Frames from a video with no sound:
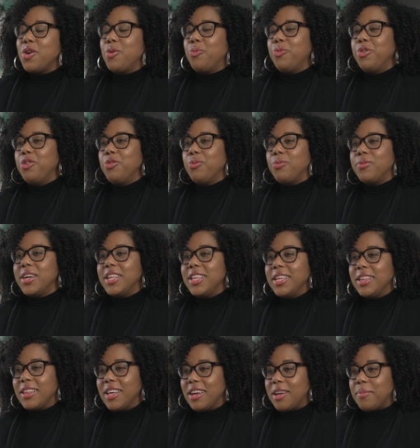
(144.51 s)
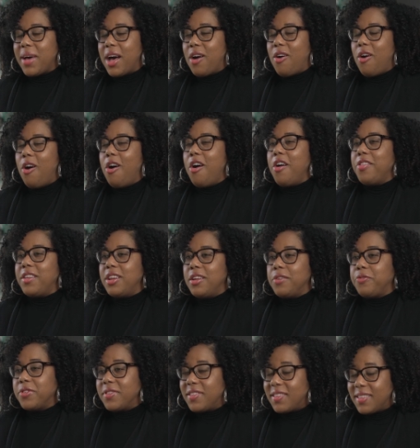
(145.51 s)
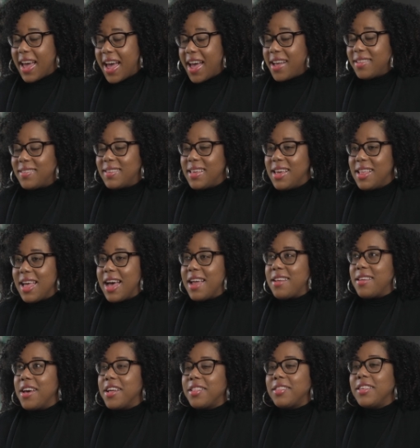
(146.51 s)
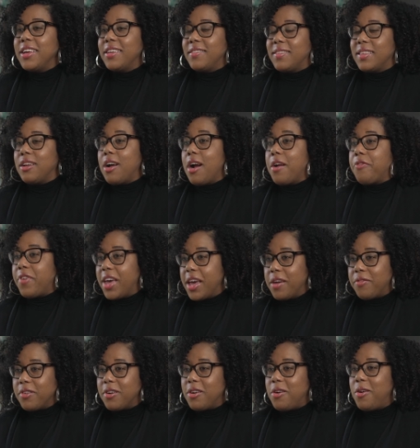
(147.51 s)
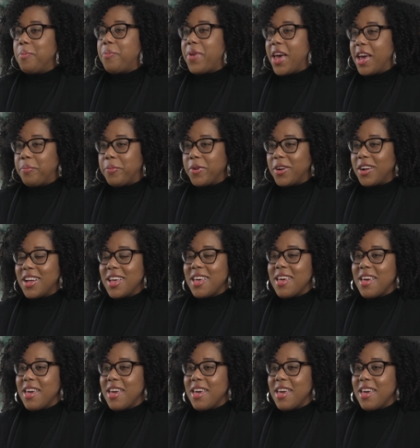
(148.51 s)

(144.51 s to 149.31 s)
when you really think about all the different stats that nothing is in our favor on paper,